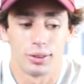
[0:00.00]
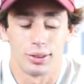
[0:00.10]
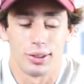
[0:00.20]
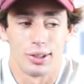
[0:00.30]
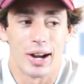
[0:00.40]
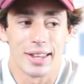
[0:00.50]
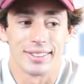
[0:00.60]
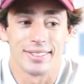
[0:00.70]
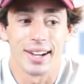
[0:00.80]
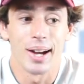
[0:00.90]
you know, at
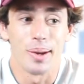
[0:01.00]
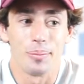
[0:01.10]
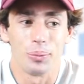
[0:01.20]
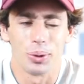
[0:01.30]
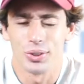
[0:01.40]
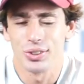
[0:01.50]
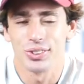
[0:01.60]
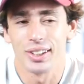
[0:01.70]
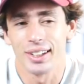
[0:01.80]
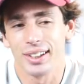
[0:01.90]
the time we were
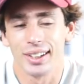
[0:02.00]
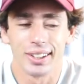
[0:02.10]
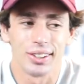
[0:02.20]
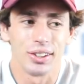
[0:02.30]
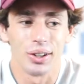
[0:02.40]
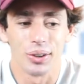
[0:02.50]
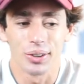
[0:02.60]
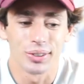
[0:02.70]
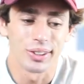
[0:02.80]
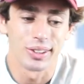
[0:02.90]
just like, you know,
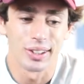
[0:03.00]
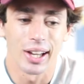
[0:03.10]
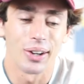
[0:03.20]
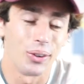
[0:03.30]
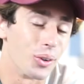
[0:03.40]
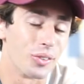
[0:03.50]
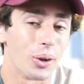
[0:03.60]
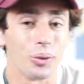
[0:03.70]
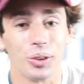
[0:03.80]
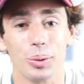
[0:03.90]
I don't know if
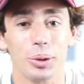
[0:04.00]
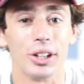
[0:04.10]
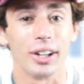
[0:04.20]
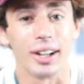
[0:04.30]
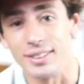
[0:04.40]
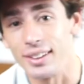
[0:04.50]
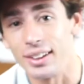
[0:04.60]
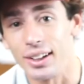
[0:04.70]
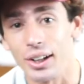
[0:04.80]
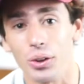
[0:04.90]
that'll really be a good
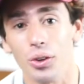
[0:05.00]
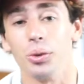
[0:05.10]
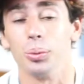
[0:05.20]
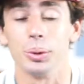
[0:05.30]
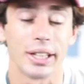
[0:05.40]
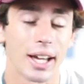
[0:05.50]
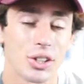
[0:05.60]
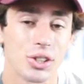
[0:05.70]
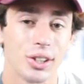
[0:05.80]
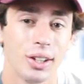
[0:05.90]
idea. I don't know if it'll be
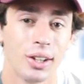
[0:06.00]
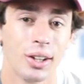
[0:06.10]
catchy.